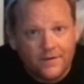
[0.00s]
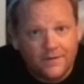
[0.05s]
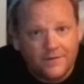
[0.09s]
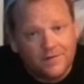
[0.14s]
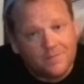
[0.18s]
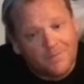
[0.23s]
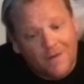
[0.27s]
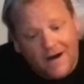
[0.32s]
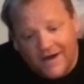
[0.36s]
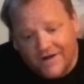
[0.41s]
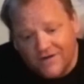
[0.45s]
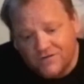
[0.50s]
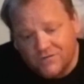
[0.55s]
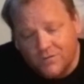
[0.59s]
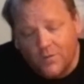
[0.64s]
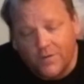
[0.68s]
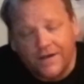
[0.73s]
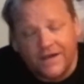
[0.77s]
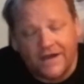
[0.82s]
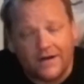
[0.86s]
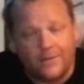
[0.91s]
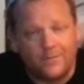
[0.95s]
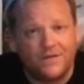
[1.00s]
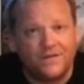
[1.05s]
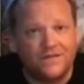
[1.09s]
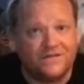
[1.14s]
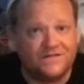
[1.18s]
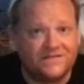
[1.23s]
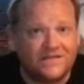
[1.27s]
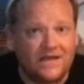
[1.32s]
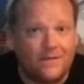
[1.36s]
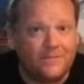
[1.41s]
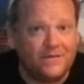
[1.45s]
You might as well get them in the
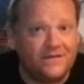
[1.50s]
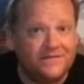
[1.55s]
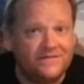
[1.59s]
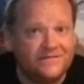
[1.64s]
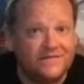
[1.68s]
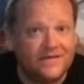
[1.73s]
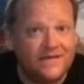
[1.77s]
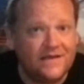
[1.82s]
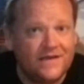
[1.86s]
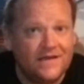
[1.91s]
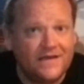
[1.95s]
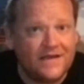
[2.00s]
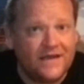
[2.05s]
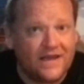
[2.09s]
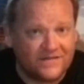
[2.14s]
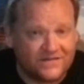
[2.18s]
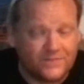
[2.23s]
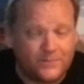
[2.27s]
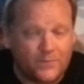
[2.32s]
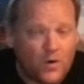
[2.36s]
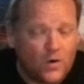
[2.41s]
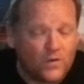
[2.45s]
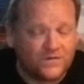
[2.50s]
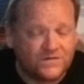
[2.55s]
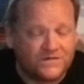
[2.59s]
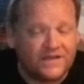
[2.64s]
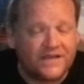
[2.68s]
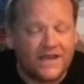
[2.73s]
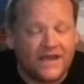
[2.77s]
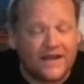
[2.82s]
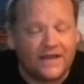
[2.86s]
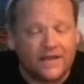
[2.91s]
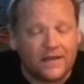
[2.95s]
semis as opposed to
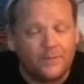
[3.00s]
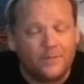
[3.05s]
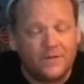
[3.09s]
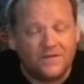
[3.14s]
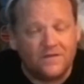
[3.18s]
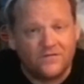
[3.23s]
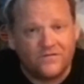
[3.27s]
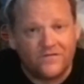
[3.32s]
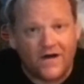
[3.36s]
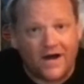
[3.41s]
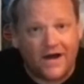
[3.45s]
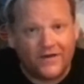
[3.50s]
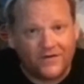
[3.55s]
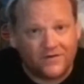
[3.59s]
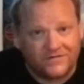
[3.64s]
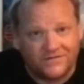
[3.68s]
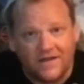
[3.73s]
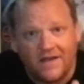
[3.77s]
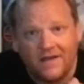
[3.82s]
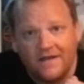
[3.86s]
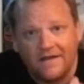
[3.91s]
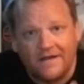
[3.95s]
getting them in the finals.